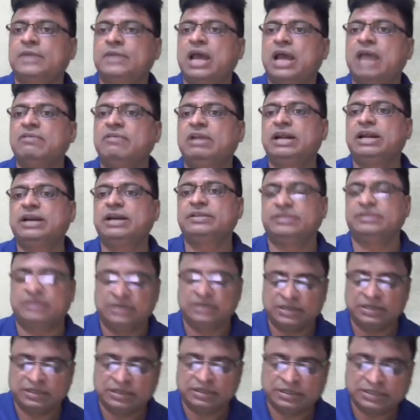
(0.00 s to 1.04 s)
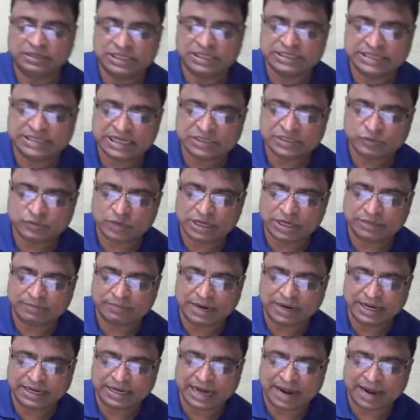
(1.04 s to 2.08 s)
I will get this as what?
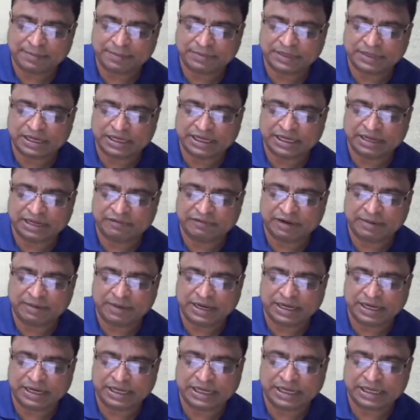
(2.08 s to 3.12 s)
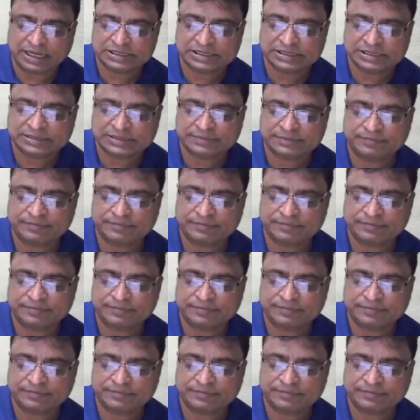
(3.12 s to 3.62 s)
My capital dy by dx.